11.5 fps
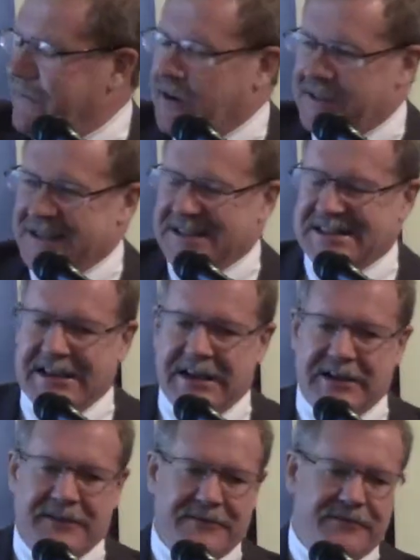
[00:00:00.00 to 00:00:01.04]
we've got this
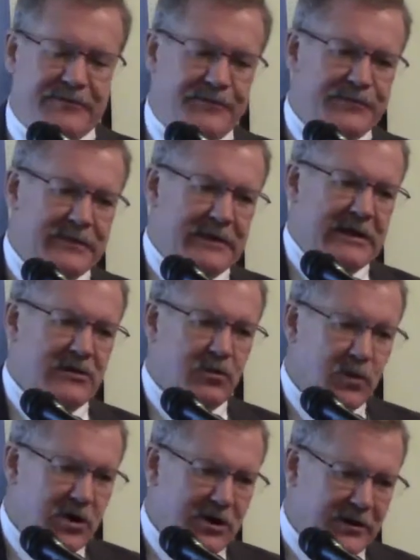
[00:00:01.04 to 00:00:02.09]
scene of, in the
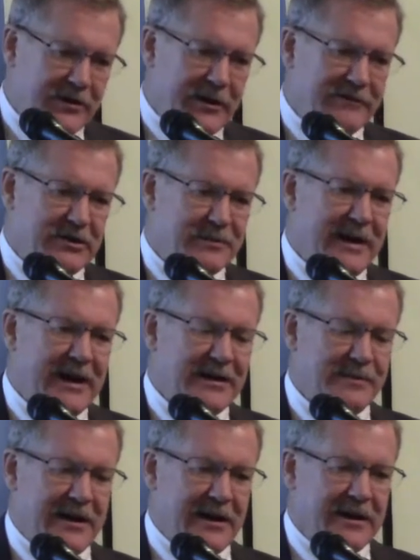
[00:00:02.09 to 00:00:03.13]
world, of a debate
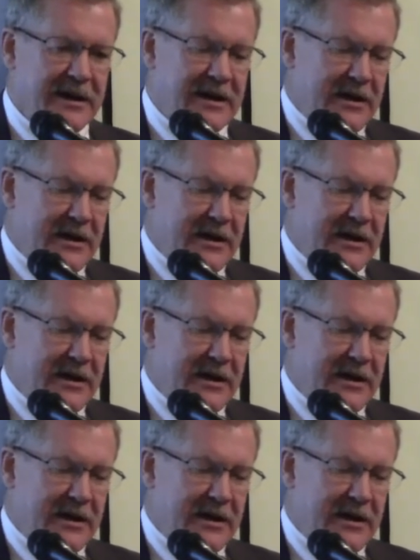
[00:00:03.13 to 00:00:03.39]
about